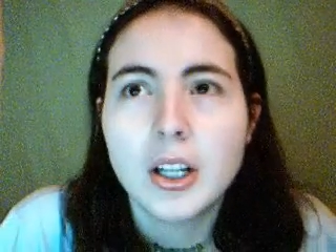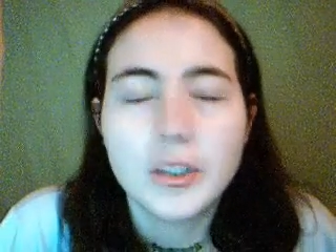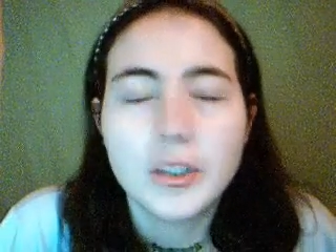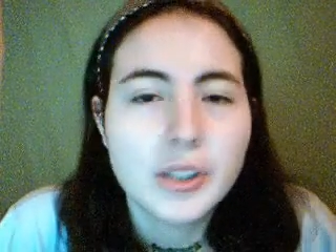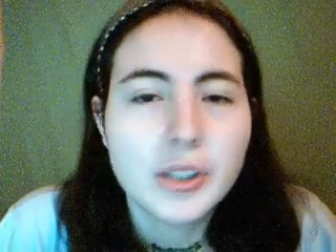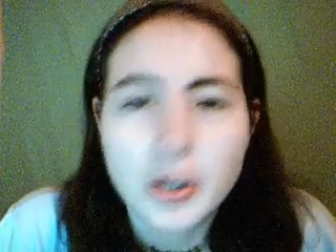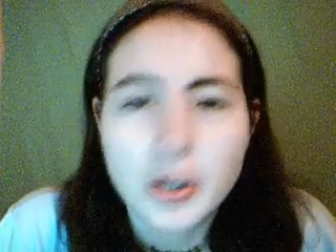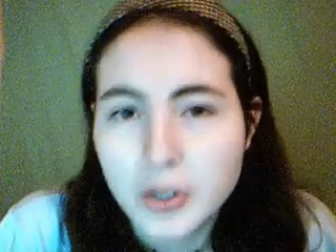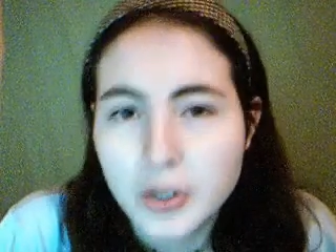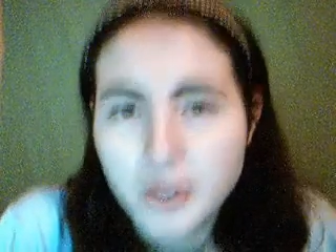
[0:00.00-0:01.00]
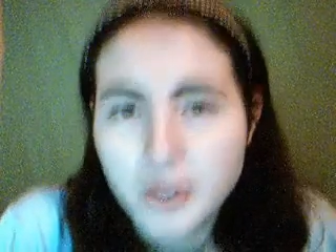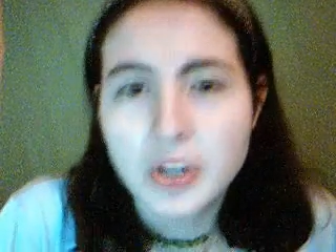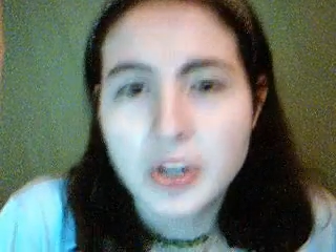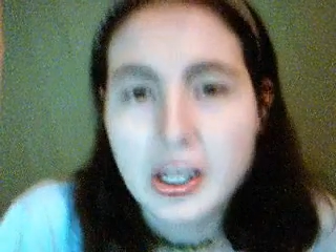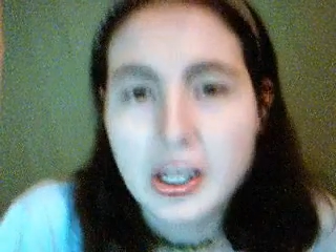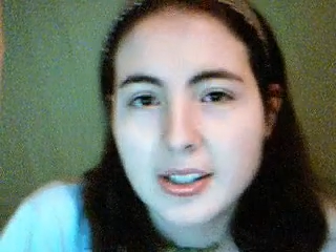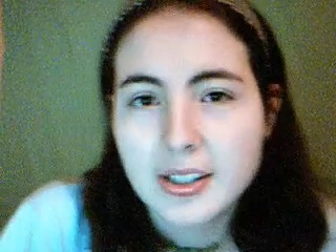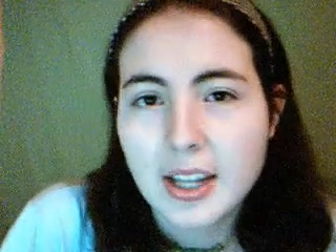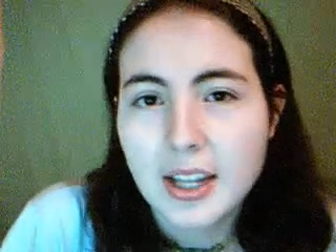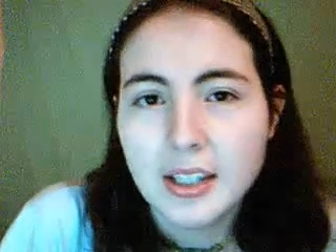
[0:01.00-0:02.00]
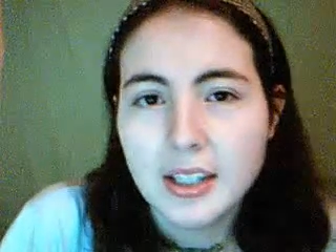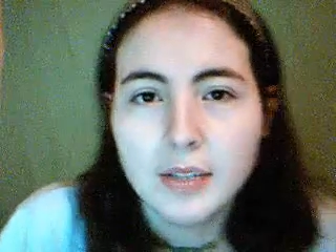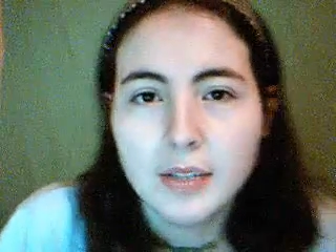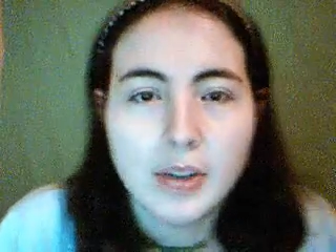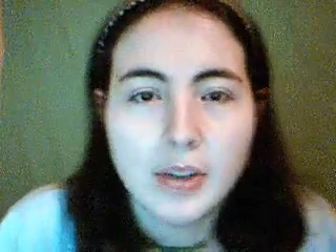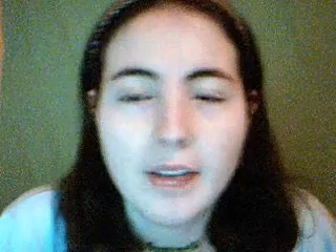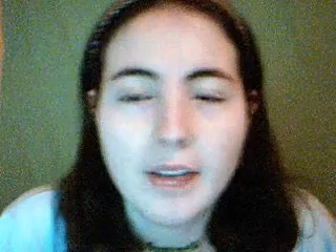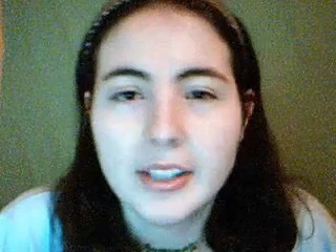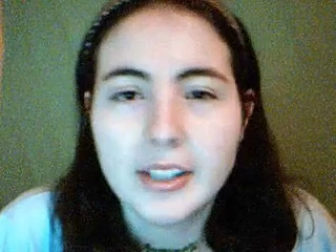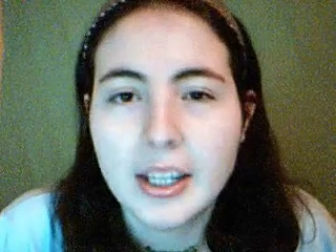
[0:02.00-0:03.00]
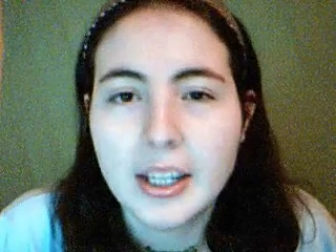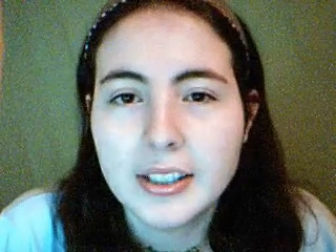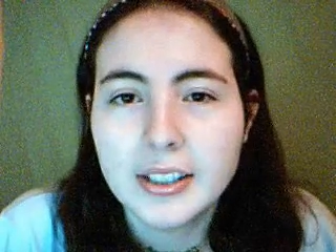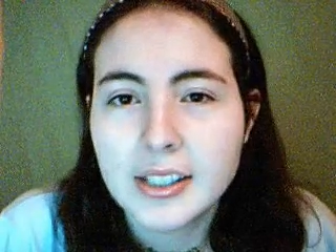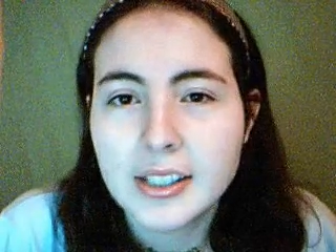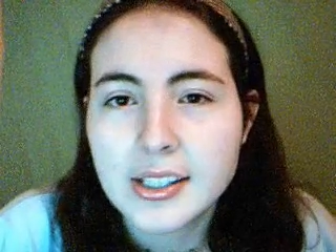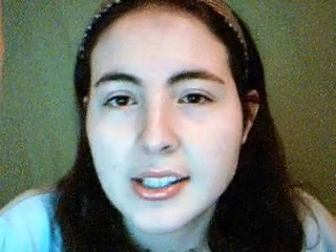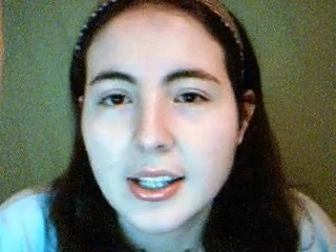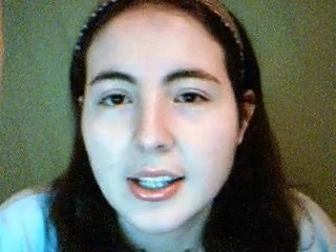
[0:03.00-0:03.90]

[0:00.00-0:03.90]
you can also suggest any if you have any ideas